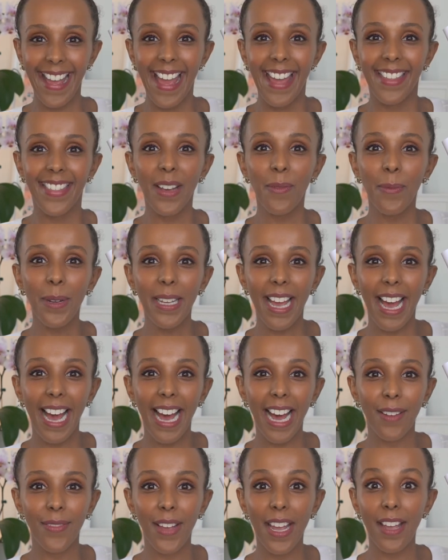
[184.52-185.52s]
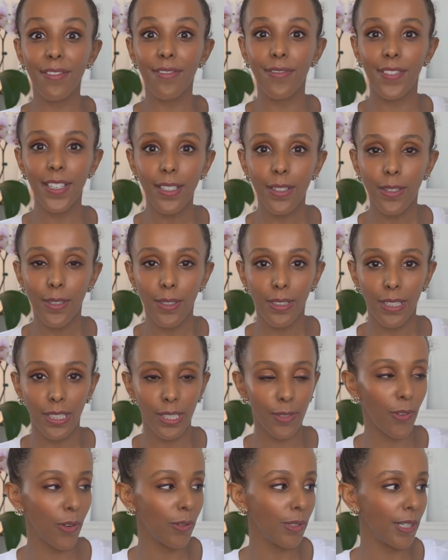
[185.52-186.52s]
Then we have a physical
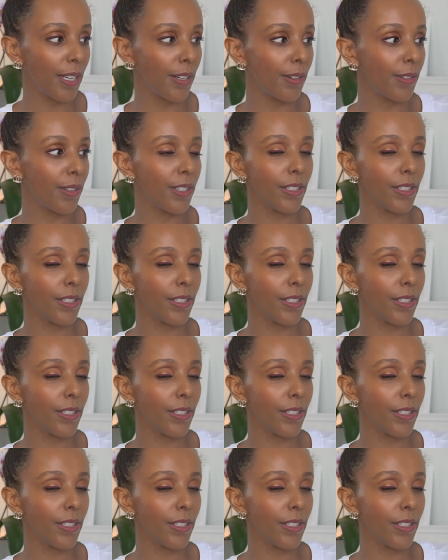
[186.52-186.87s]
exfoliator.